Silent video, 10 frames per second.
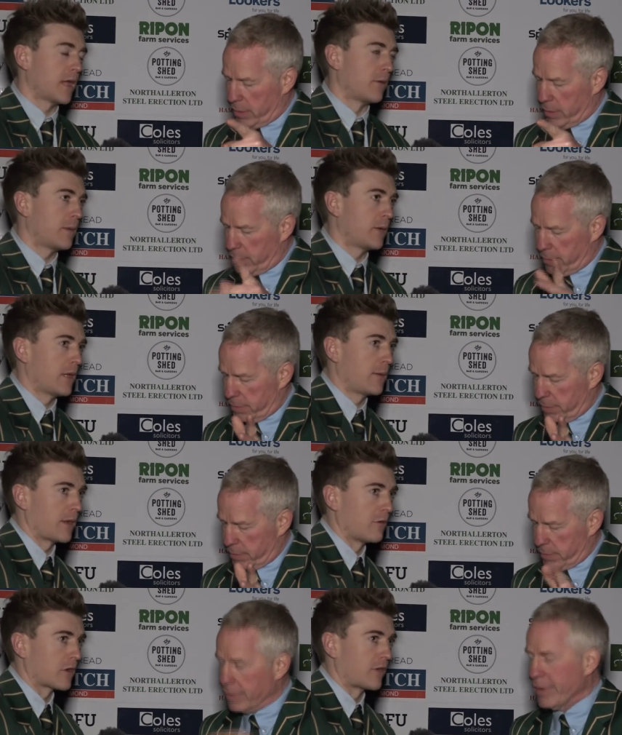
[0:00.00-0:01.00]
Speaker 1: yeah, we beat Whitley Bay
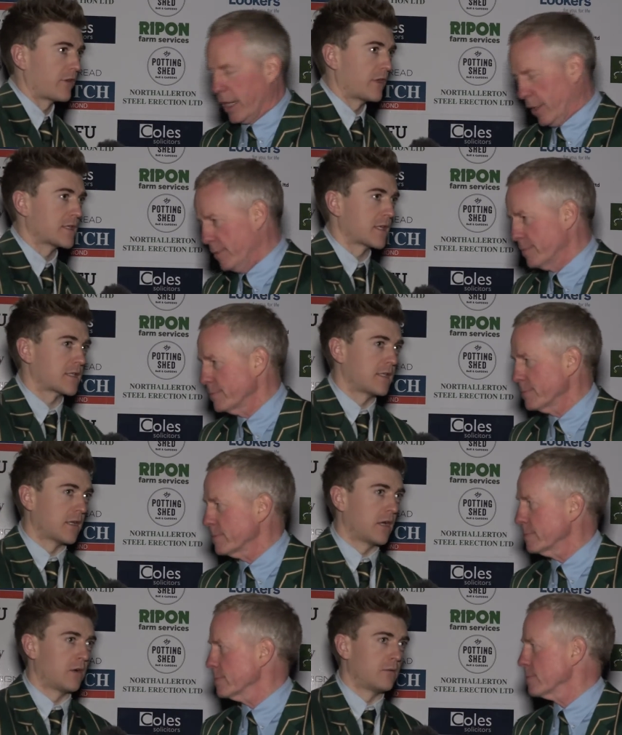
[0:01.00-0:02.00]
to 36 0 at
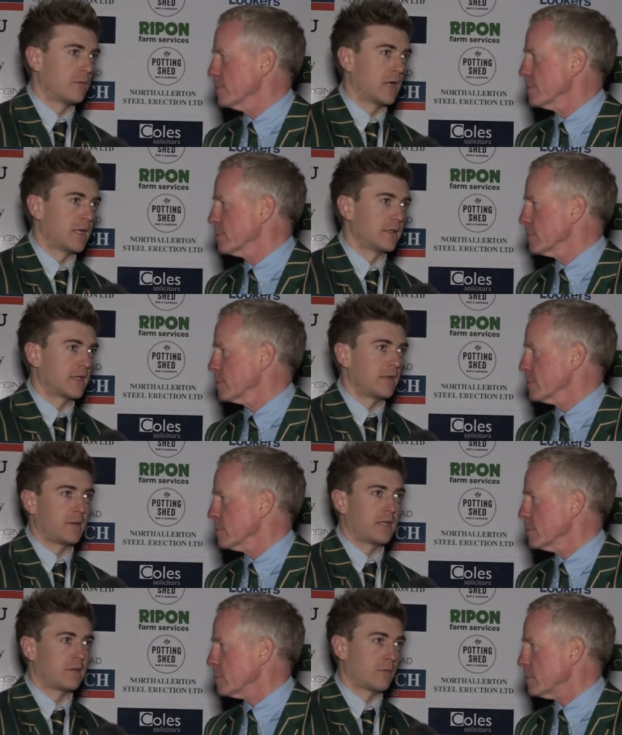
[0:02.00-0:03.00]
home, and they'd
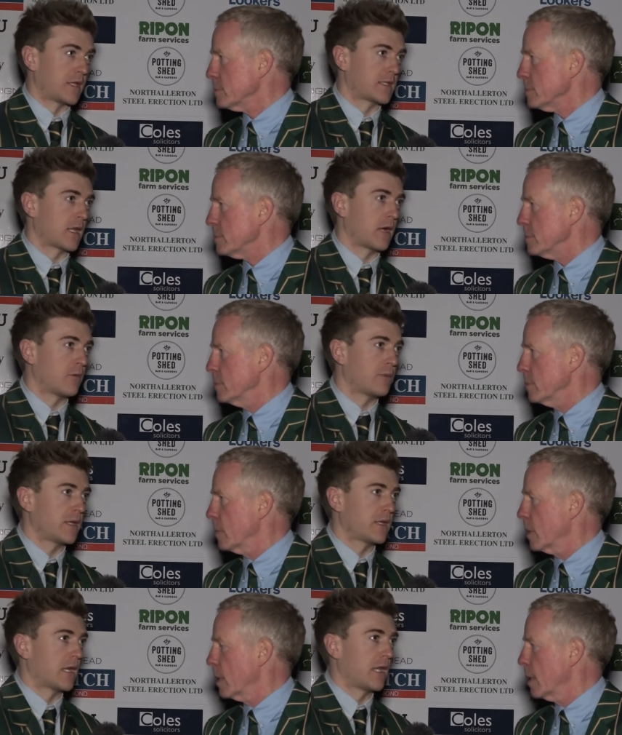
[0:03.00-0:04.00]
been well, they still are unbeaten
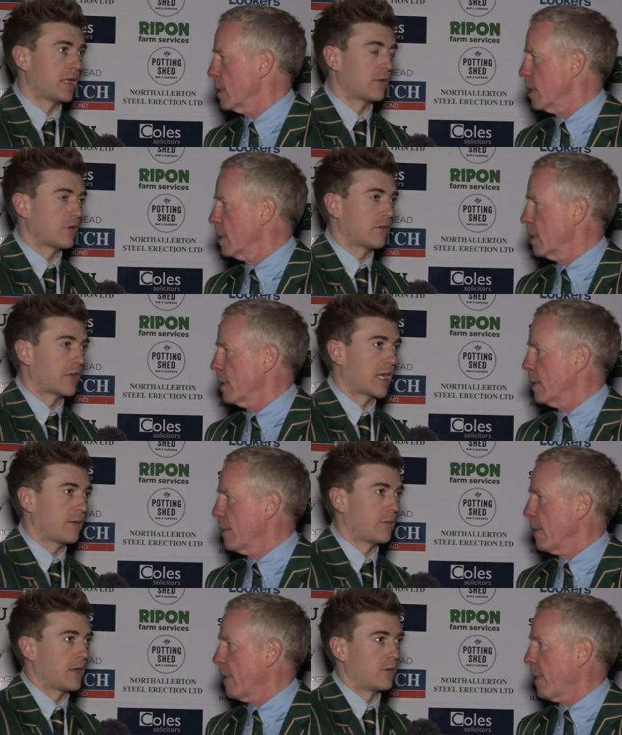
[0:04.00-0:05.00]
in their league. They've won every game,
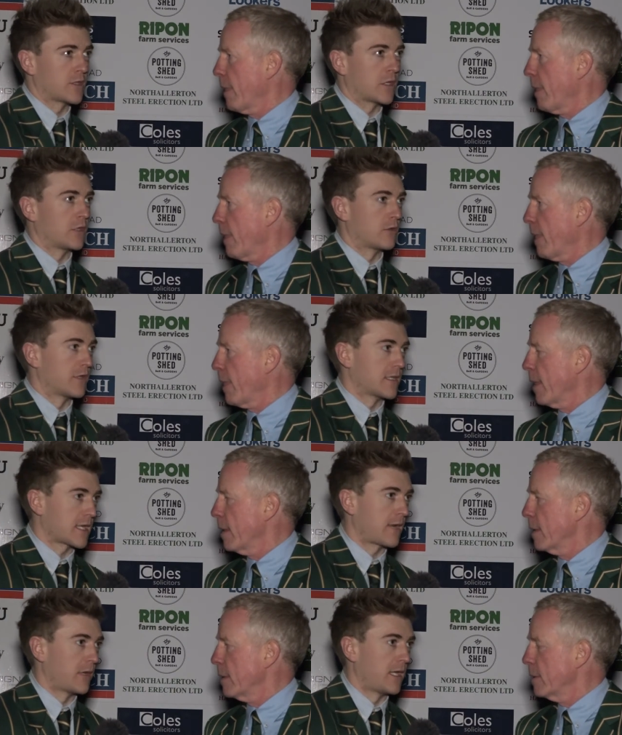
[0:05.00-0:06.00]
and Sunderland are in the
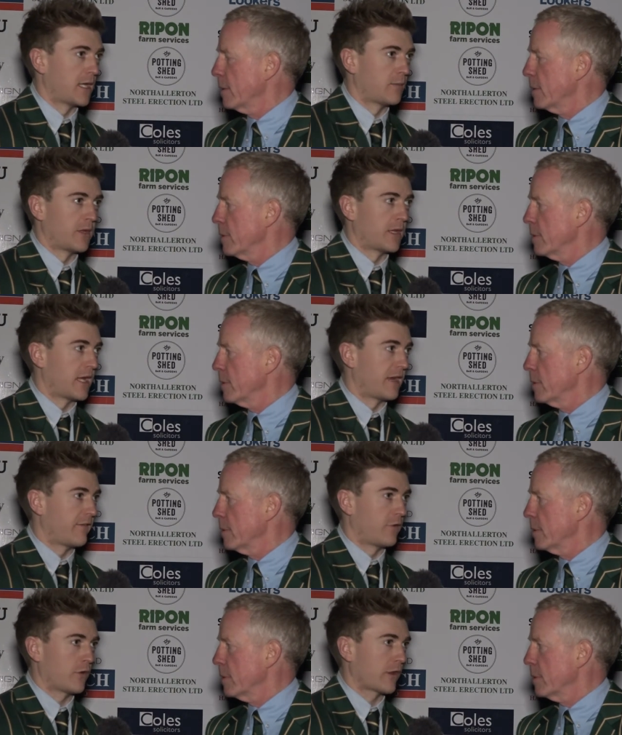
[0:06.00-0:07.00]
same league, but they're
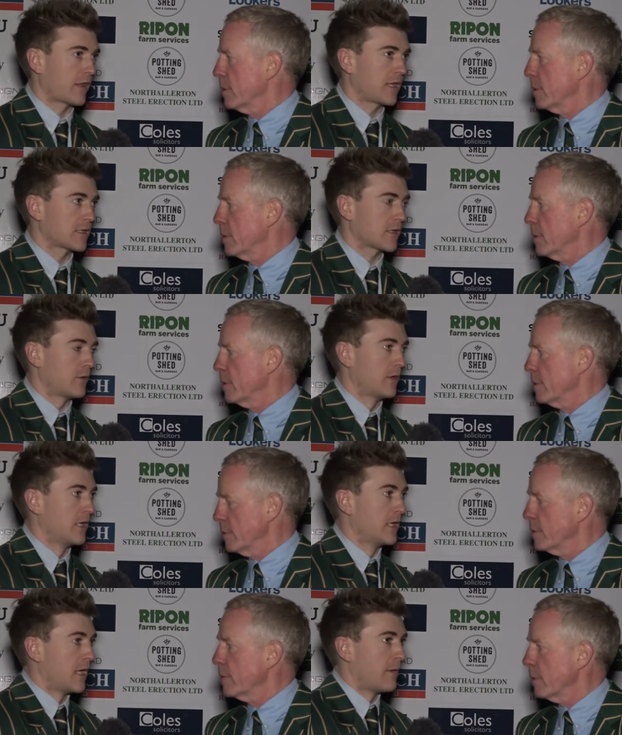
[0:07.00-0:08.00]
fourth, I think. So,
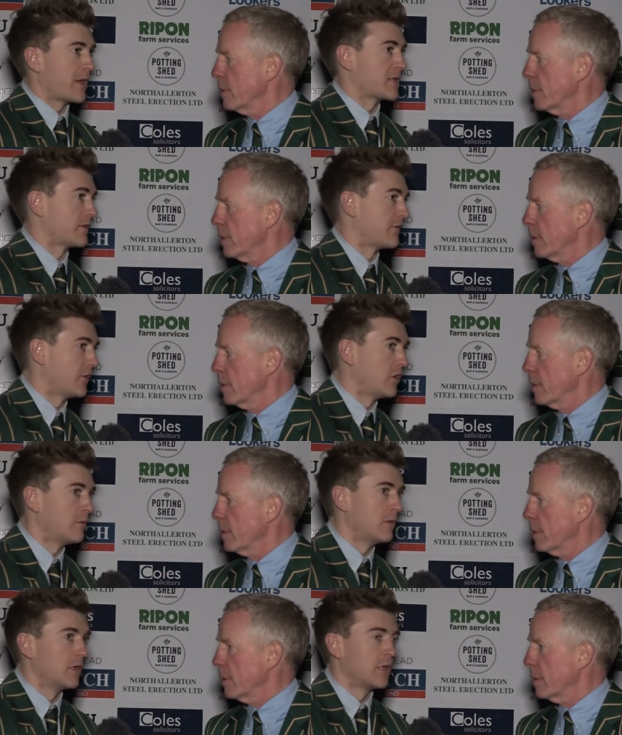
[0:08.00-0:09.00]
based on form,
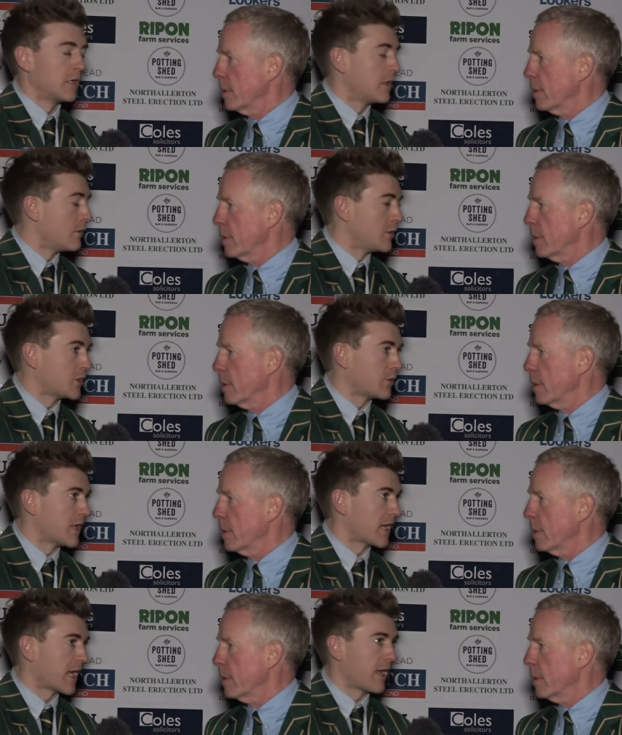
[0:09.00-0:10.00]
we should win
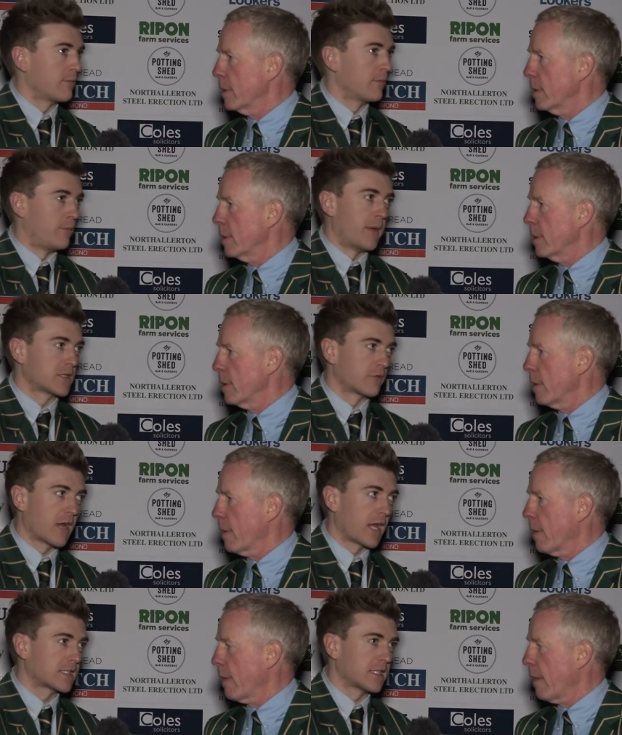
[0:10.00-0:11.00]
that game. Based on
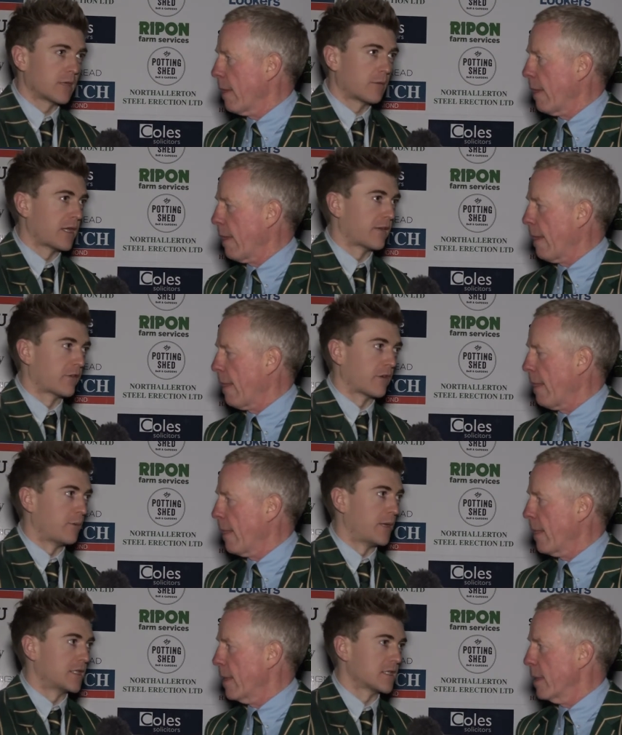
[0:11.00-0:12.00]
reality, completely different on the
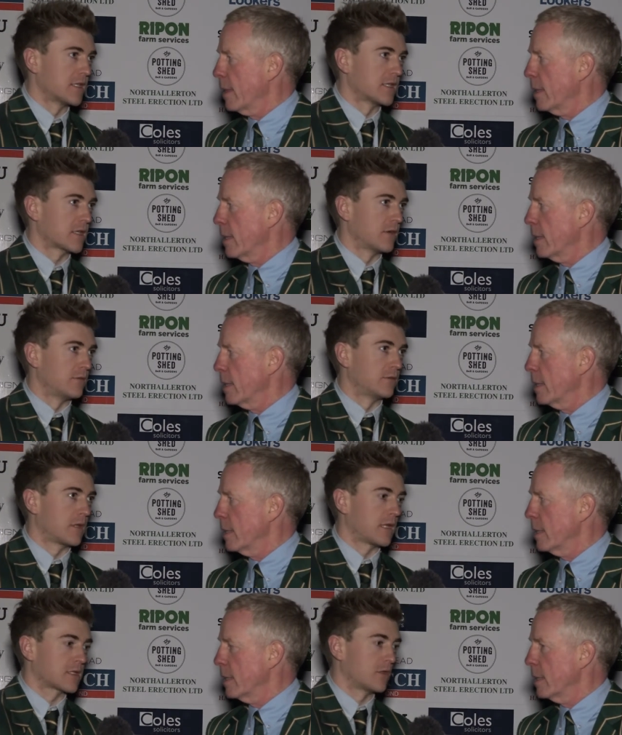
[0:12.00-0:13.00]
pitch, isn't it? So
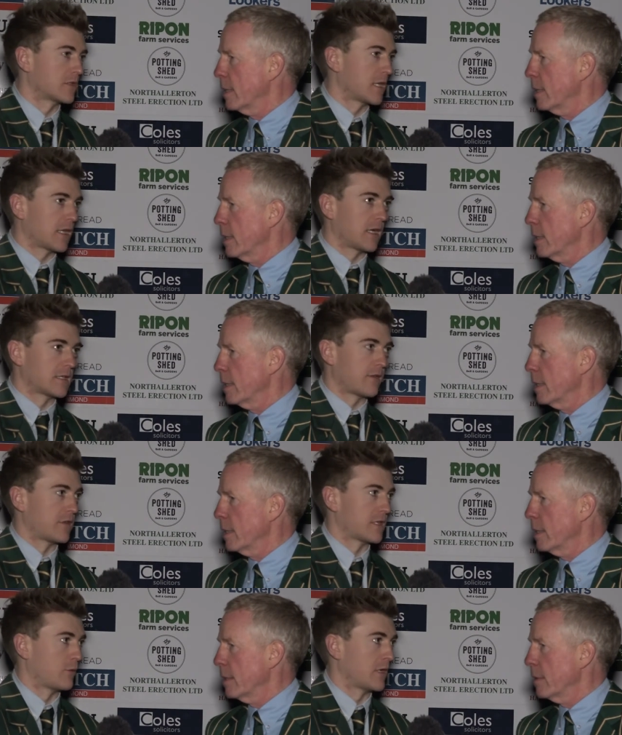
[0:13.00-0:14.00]
let's not take that as if it's
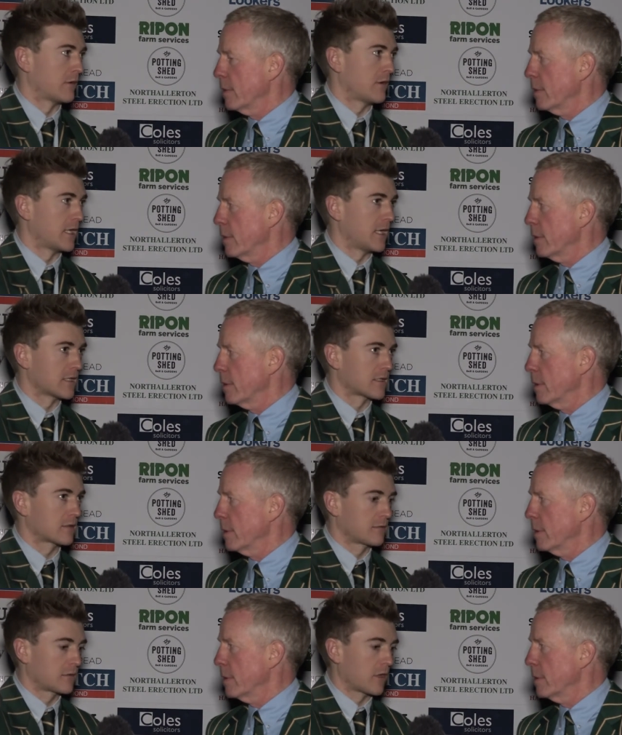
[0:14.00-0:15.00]
a win already. Let's
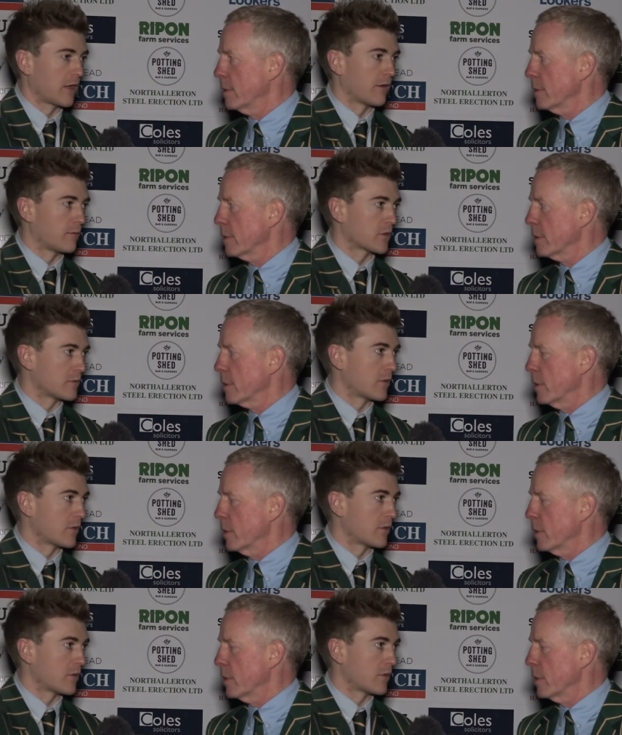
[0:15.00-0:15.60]
go there and put some